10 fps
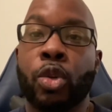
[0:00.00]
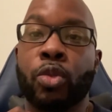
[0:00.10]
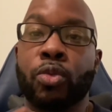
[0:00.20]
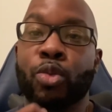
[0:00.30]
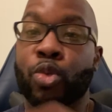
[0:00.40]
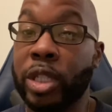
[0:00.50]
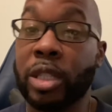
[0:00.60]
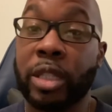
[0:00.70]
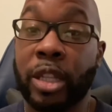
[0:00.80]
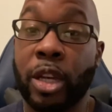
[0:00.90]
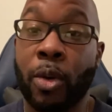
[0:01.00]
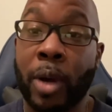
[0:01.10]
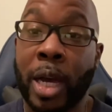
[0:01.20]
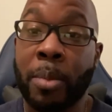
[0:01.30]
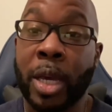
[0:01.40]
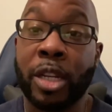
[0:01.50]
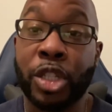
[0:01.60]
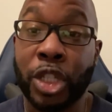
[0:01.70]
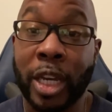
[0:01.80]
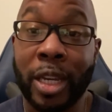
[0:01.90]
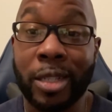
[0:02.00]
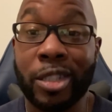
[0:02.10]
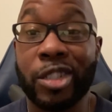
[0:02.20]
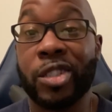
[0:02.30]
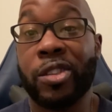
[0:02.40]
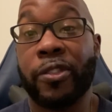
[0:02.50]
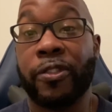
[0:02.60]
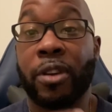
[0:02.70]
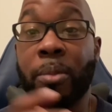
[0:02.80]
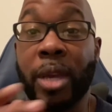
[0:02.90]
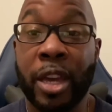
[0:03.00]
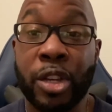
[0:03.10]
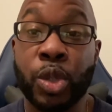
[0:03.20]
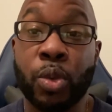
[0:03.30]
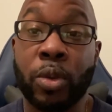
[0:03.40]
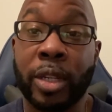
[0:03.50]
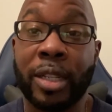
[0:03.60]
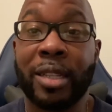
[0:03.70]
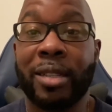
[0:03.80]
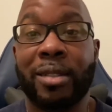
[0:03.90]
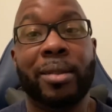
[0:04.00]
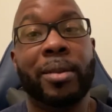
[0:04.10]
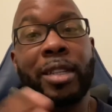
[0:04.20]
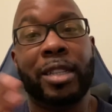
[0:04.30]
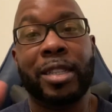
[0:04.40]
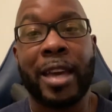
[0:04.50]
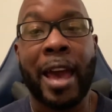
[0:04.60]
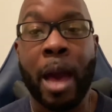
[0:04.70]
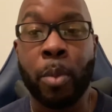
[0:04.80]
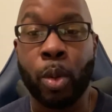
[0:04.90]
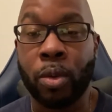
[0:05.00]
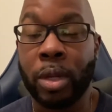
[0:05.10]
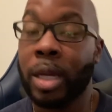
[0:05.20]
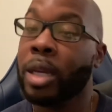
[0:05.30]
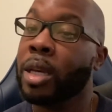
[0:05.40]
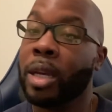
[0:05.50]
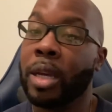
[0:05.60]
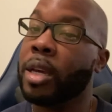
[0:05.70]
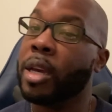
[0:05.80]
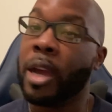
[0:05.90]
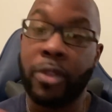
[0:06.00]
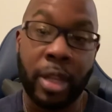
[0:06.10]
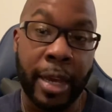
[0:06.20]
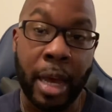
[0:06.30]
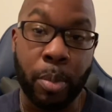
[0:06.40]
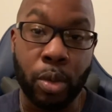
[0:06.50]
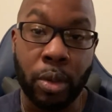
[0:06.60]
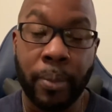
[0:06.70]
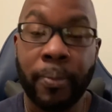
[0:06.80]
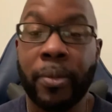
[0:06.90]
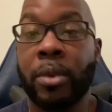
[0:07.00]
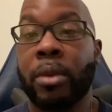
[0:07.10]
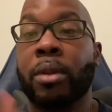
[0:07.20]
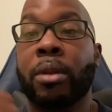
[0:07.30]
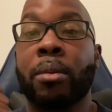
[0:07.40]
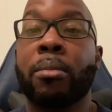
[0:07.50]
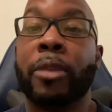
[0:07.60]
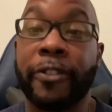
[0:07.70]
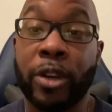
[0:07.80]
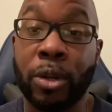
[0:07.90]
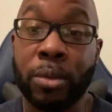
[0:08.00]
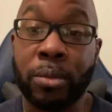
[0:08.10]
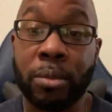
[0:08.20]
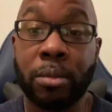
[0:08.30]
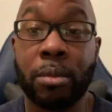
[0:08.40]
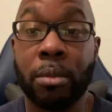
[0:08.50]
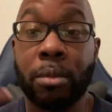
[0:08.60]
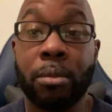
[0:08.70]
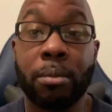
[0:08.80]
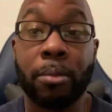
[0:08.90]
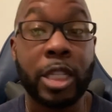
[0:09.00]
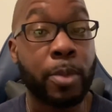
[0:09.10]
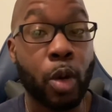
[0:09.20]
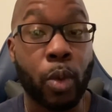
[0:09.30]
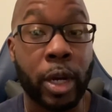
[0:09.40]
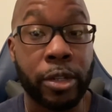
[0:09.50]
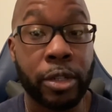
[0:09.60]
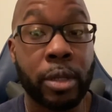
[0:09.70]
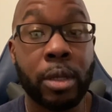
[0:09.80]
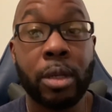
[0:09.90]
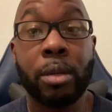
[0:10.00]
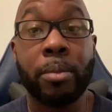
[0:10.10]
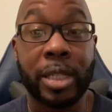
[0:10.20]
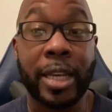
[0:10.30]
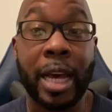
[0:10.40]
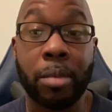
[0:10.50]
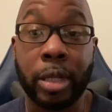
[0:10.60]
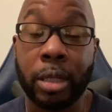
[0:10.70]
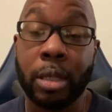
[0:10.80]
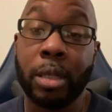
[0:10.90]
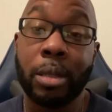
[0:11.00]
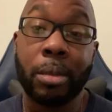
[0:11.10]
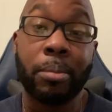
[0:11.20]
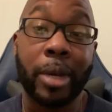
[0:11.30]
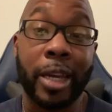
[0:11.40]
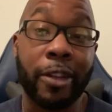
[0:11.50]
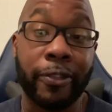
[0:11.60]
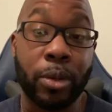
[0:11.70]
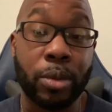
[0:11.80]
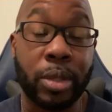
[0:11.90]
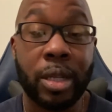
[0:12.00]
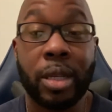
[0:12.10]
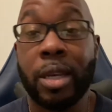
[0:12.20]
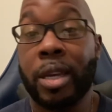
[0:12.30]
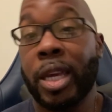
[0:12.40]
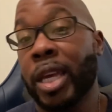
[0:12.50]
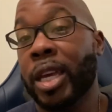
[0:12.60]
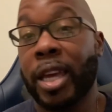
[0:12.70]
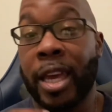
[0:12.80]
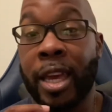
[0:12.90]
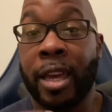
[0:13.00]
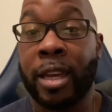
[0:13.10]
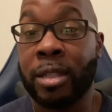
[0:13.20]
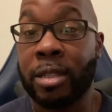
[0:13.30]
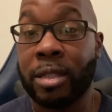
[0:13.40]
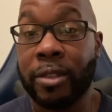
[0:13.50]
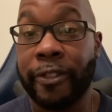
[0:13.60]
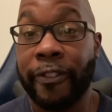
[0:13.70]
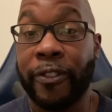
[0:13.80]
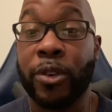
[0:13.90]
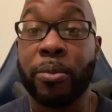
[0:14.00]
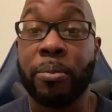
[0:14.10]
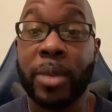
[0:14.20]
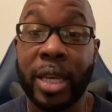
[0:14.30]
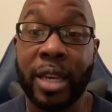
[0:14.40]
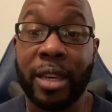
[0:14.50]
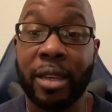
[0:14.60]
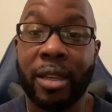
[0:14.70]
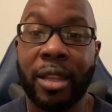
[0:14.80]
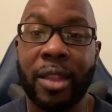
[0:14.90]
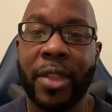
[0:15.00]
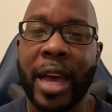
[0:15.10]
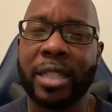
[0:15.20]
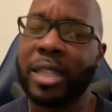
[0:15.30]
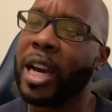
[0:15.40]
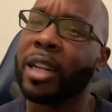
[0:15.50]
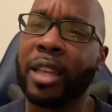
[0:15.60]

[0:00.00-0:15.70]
Recently though, I made a change from Android to Apple. Everything Apple. My phone, my smartwatch, my tablet, my headphones. And for me, that's kind of like a